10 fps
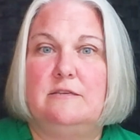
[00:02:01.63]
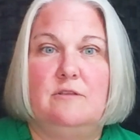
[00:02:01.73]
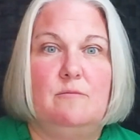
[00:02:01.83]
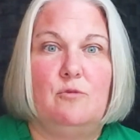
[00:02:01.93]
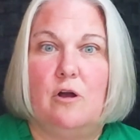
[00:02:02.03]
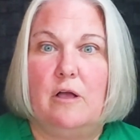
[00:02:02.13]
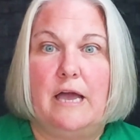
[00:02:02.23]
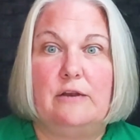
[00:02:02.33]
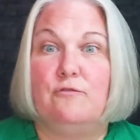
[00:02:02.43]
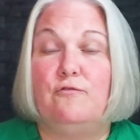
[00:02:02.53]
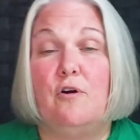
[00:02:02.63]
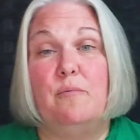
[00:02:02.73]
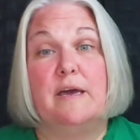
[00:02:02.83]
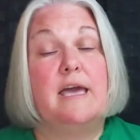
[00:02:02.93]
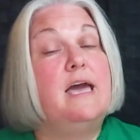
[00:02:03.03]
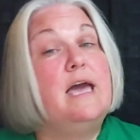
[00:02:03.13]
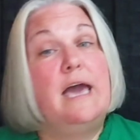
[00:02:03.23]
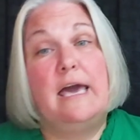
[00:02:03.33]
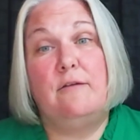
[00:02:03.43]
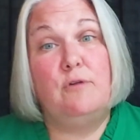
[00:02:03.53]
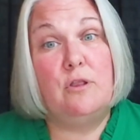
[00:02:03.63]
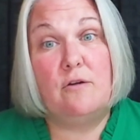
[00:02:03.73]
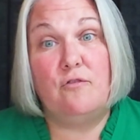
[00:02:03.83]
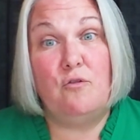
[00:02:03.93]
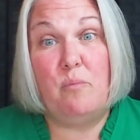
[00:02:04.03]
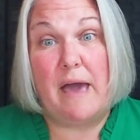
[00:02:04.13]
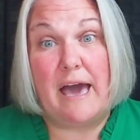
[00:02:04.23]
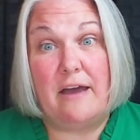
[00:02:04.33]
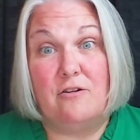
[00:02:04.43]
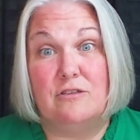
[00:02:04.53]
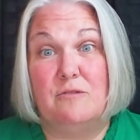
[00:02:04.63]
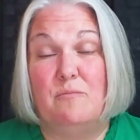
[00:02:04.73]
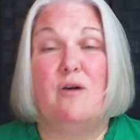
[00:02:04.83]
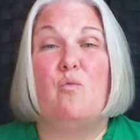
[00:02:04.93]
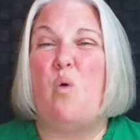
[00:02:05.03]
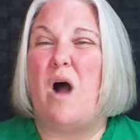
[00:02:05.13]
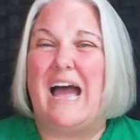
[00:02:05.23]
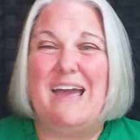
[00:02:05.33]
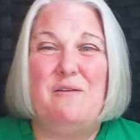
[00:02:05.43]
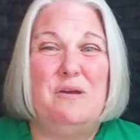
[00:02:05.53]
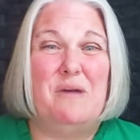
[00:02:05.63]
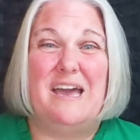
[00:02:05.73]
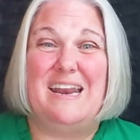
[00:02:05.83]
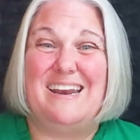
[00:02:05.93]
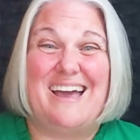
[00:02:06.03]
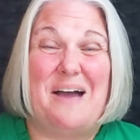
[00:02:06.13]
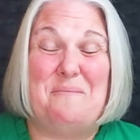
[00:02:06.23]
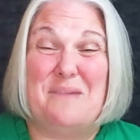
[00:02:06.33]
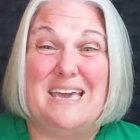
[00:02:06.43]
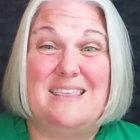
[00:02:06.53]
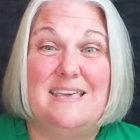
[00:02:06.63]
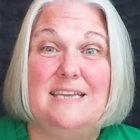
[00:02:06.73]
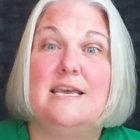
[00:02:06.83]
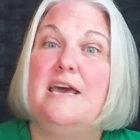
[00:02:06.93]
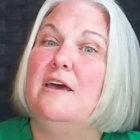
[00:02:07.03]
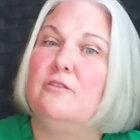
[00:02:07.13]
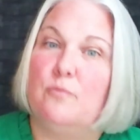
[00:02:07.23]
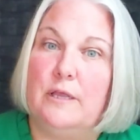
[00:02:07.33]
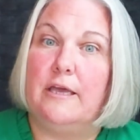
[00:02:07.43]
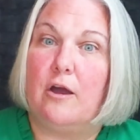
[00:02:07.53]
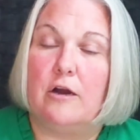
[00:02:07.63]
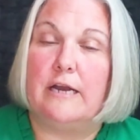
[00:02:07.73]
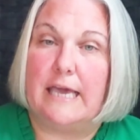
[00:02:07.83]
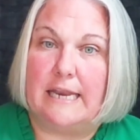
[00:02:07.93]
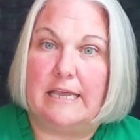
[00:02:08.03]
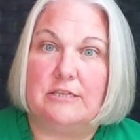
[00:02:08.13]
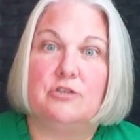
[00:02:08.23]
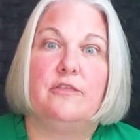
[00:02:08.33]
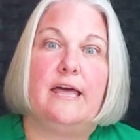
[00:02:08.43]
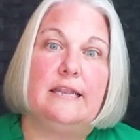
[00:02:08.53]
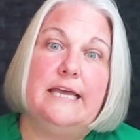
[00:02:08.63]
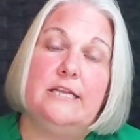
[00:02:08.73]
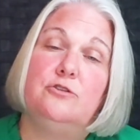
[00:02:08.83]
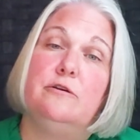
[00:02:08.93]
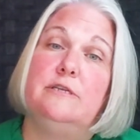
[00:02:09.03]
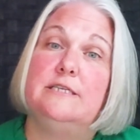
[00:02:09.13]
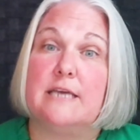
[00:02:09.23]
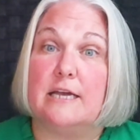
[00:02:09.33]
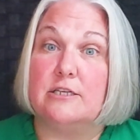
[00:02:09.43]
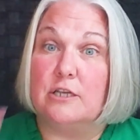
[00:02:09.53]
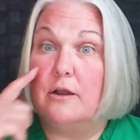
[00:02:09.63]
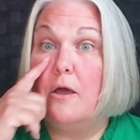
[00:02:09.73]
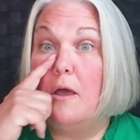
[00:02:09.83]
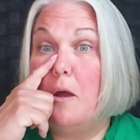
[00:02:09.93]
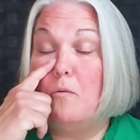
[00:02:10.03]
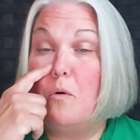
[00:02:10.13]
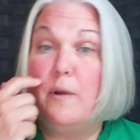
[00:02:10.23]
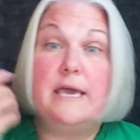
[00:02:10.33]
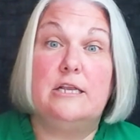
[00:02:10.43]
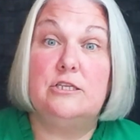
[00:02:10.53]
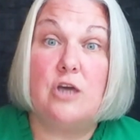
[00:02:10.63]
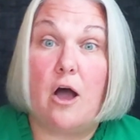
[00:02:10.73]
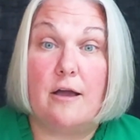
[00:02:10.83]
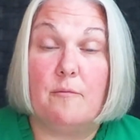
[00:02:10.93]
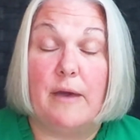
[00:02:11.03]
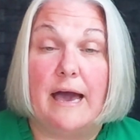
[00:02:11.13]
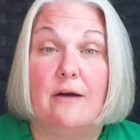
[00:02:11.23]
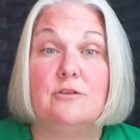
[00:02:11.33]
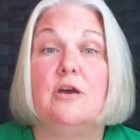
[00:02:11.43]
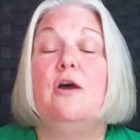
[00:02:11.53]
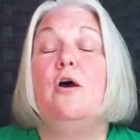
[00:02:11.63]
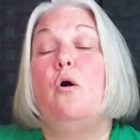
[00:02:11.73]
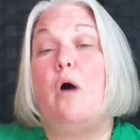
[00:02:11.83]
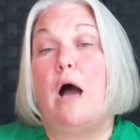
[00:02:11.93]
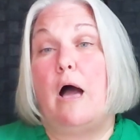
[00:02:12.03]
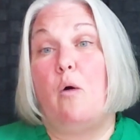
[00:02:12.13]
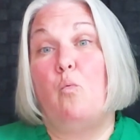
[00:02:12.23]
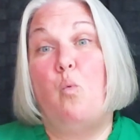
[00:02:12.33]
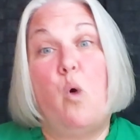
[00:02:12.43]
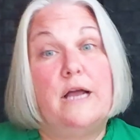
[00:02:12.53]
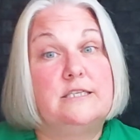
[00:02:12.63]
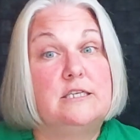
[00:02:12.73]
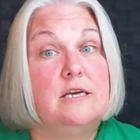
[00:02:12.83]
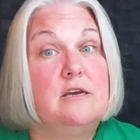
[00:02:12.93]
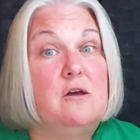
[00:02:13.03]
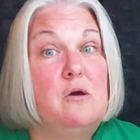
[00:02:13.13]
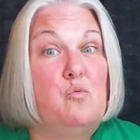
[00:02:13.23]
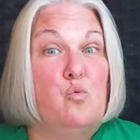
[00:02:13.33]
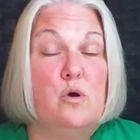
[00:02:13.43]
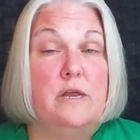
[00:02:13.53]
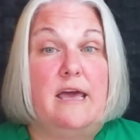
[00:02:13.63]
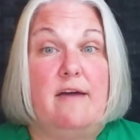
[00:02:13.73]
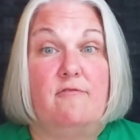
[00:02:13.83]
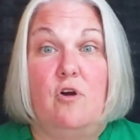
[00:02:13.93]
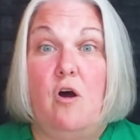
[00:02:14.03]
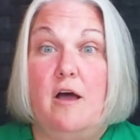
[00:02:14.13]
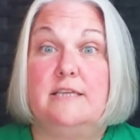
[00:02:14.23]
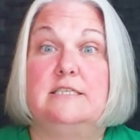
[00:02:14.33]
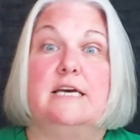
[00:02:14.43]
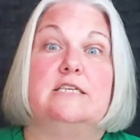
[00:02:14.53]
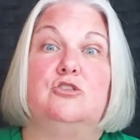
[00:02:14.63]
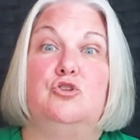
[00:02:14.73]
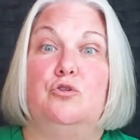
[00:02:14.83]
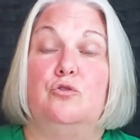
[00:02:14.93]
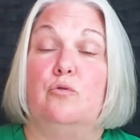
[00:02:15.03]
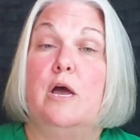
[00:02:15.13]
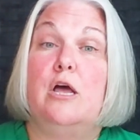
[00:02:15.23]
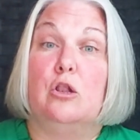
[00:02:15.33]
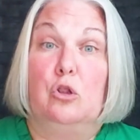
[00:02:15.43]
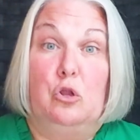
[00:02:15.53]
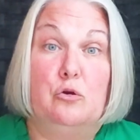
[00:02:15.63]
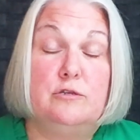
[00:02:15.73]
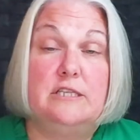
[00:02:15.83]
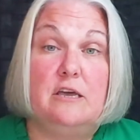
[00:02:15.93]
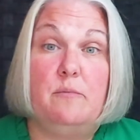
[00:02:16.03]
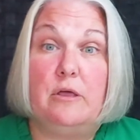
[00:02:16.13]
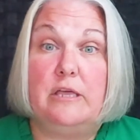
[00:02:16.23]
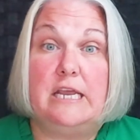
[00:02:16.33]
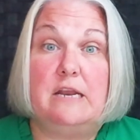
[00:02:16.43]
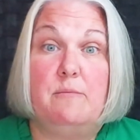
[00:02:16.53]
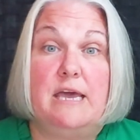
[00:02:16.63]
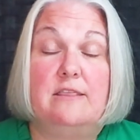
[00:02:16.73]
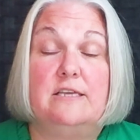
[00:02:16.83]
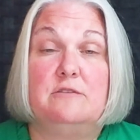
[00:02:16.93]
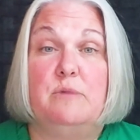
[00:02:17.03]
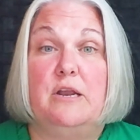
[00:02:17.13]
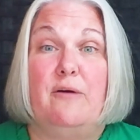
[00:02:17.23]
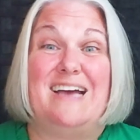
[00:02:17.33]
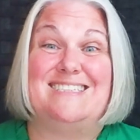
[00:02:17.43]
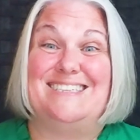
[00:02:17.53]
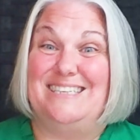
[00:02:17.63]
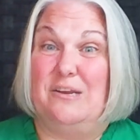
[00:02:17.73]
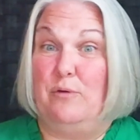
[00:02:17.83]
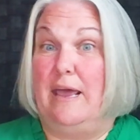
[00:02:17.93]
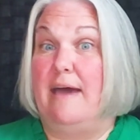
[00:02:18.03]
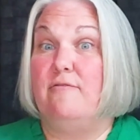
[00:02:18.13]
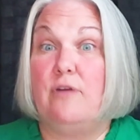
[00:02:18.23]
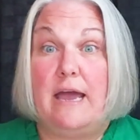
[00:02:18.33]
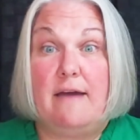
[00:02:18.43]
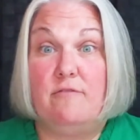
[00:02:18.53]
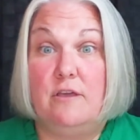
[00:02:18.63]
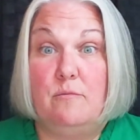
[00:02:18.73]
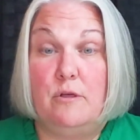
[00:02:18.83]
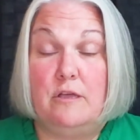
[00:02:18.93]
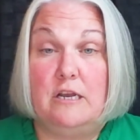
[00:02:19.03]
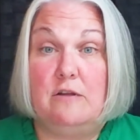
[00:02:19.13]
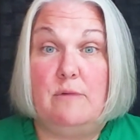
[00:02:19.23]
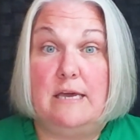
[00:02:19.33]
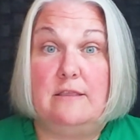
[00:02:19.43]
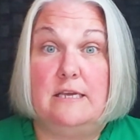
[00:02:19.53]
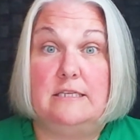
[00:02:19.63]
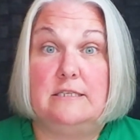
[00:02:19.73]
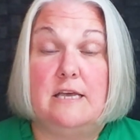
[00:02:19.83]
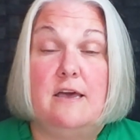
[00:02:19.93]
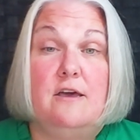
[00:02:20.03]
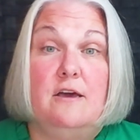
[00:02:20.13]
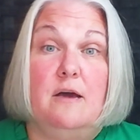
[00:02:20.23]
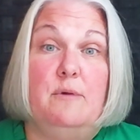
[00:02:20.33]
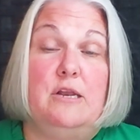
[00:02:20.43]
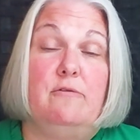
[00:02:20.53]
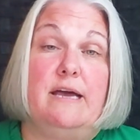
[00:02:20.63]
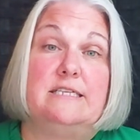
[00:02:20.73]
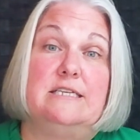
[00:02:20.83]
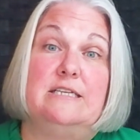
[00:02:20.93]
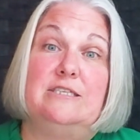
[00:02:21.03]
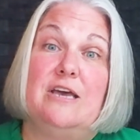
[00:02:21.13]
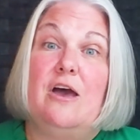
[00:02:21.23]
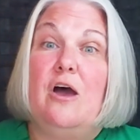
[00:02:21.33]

of them are all hydrophobic. And if we look for patterns among why we might not make these, there really aren't any. So that leads to a discussion where we can talk about uh, what would have caused us to lose the ability to make these amino acids. Did we ever have the ability to make these amino acids?